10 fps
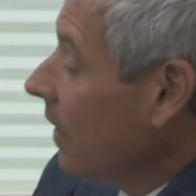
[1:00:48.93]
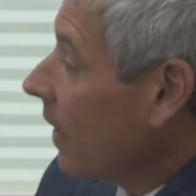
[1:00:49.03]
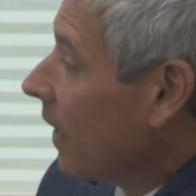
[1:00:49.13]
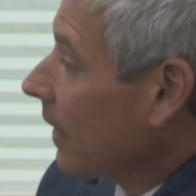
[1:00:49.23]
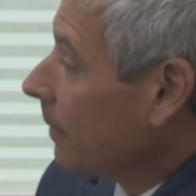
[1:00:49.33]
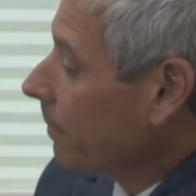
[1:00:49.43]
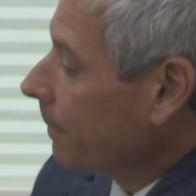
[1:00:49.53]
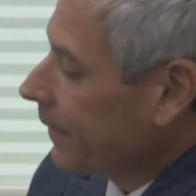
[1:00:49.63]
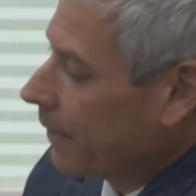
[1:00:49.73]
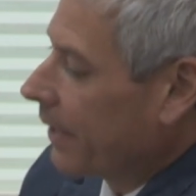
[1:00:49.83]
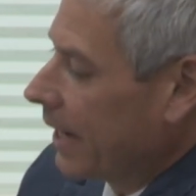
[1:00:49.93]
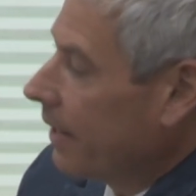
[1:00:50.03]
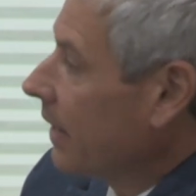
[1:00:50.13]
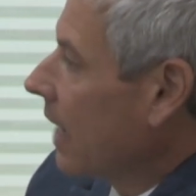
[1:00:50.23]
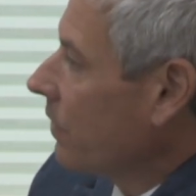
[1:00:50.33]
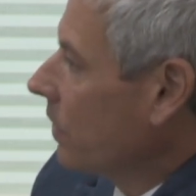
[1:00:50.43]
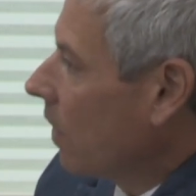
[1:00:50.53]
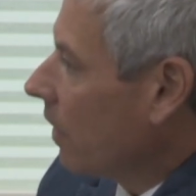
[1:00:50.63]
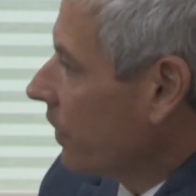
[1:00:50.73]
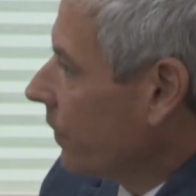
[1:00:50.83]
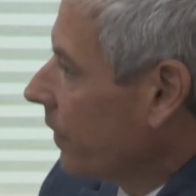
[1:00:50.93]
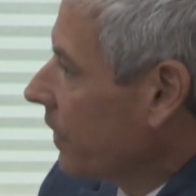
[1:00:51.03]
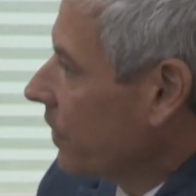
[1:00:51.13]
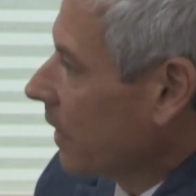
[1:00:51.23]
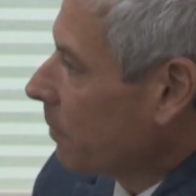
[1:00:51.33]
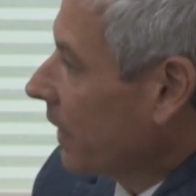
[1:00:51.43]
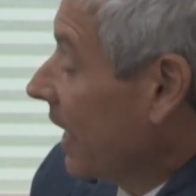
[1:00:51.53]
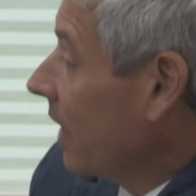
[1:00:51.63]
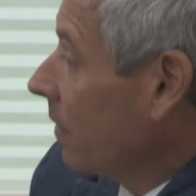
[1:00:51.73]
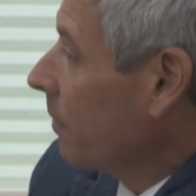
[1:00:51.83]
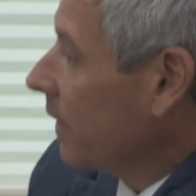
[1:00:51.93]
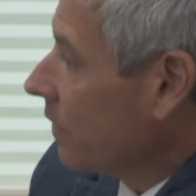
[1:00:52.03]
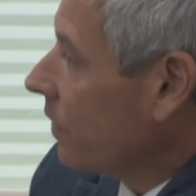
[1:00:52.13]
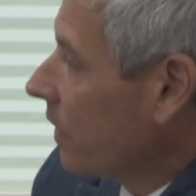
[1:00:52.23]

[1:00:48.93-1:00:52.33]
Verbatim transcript: um, you know, $80,000, for example, in Hingham is,